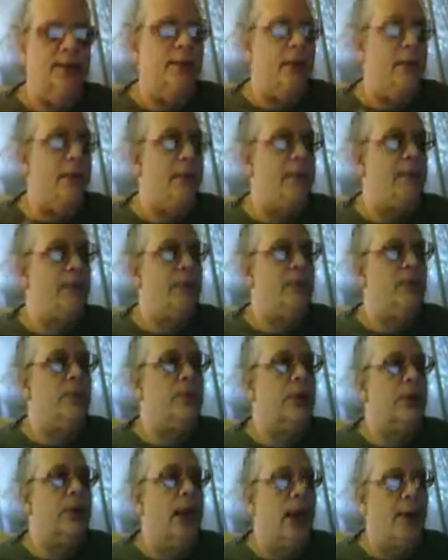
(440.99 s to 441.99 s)
I'm going to be doing
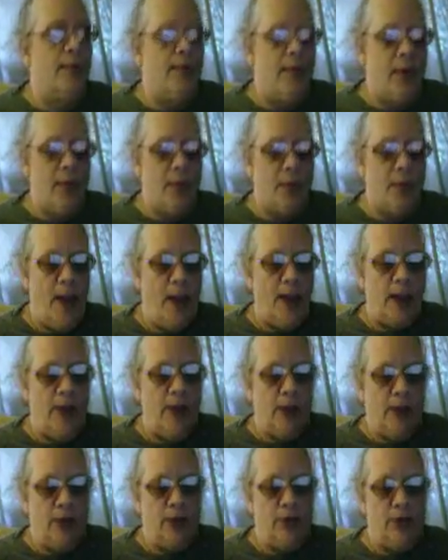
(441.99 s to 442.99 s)
a lot of face banking
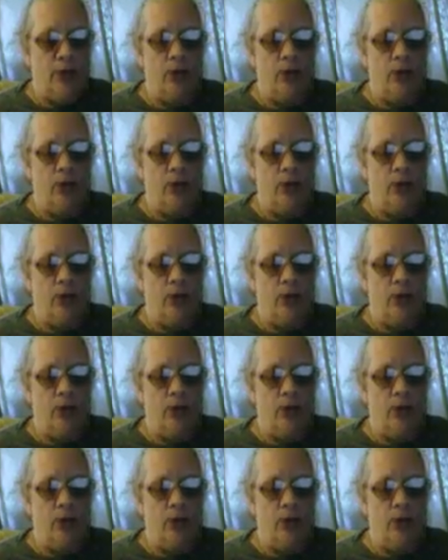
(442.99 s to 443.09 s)
because the